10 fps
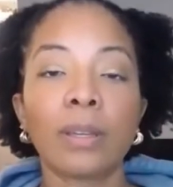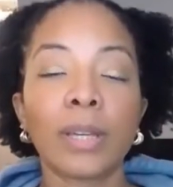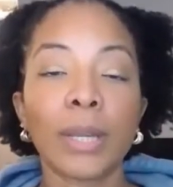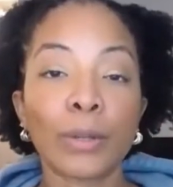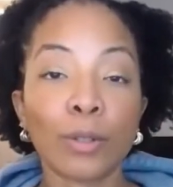
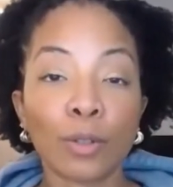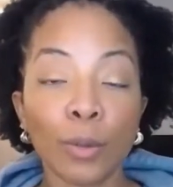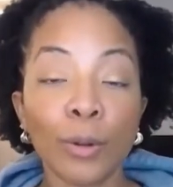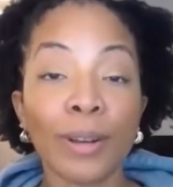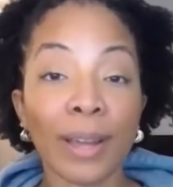It was
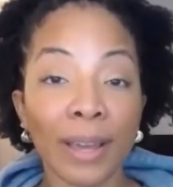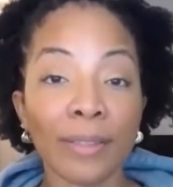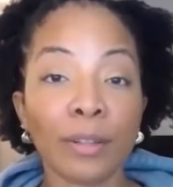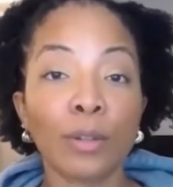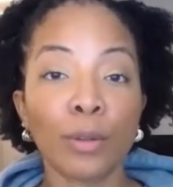October
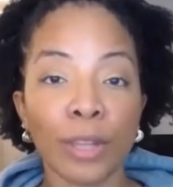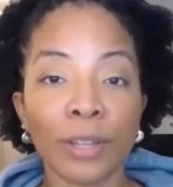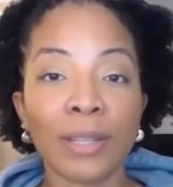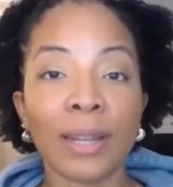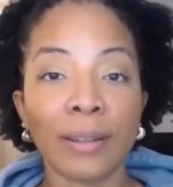9th,
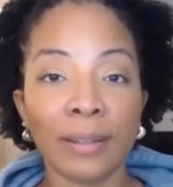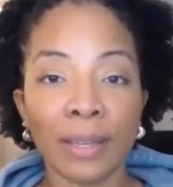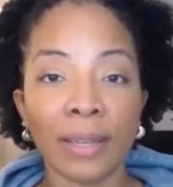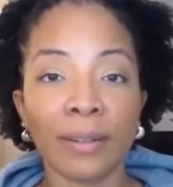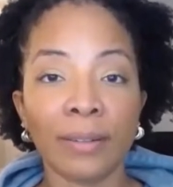
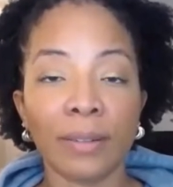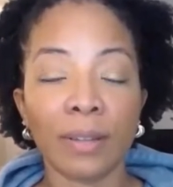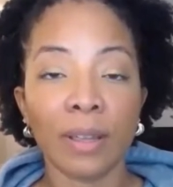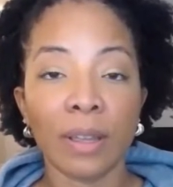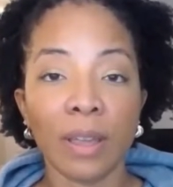2019,
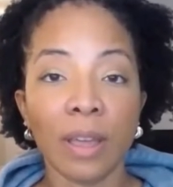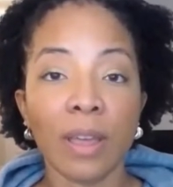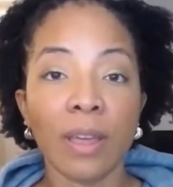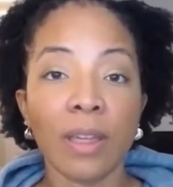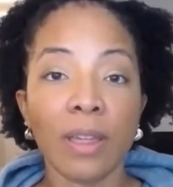
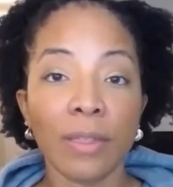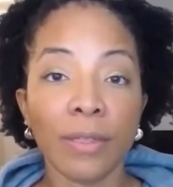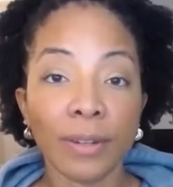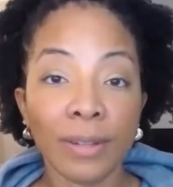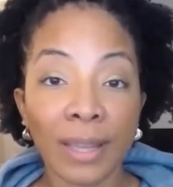the
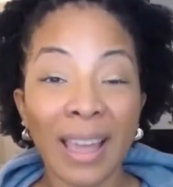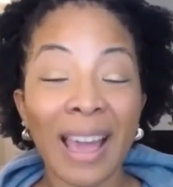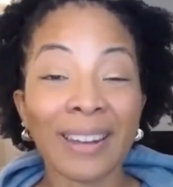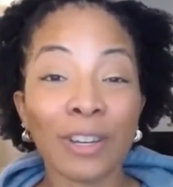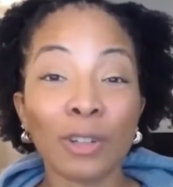day I
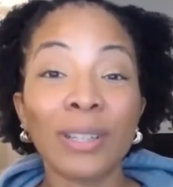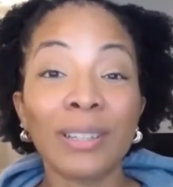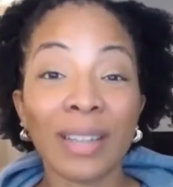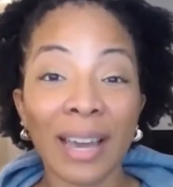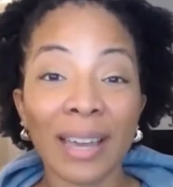nearly
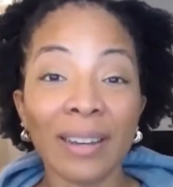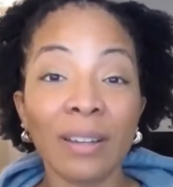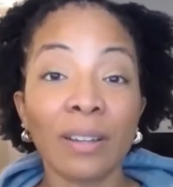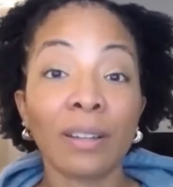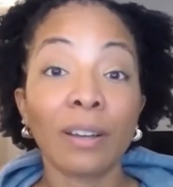died
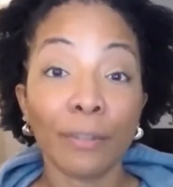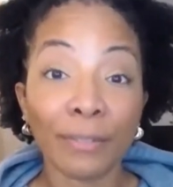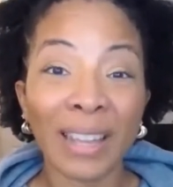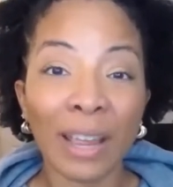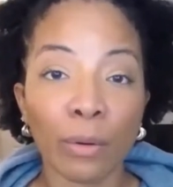of
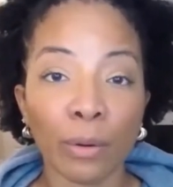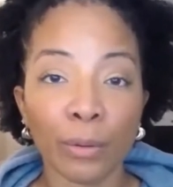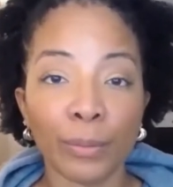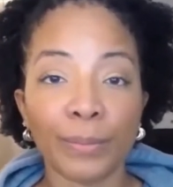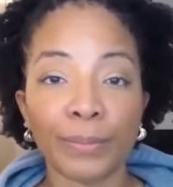
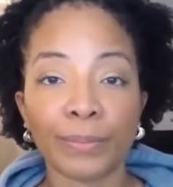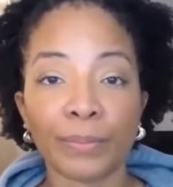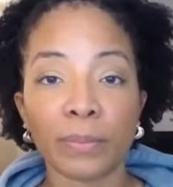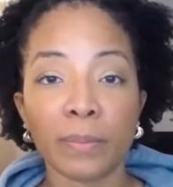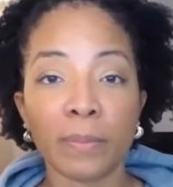terror.
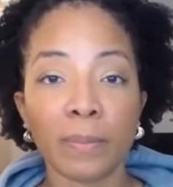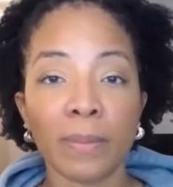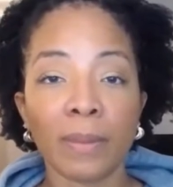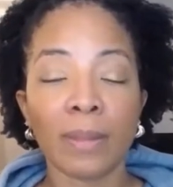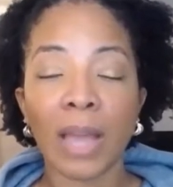
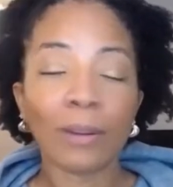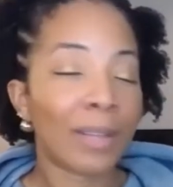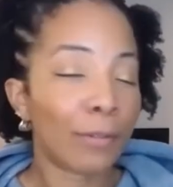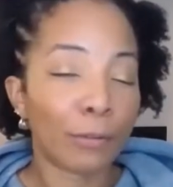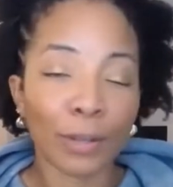I will
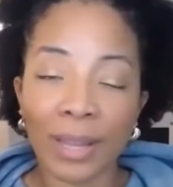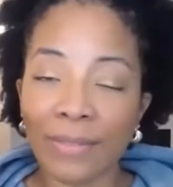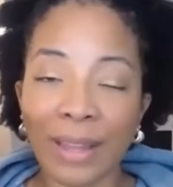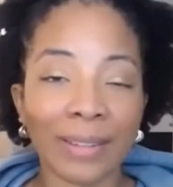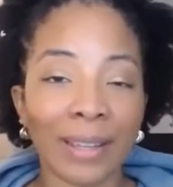never forget
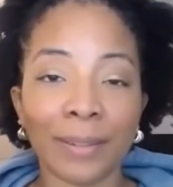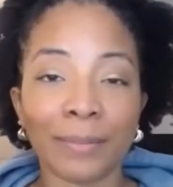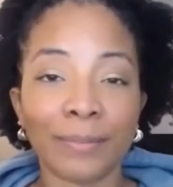that day,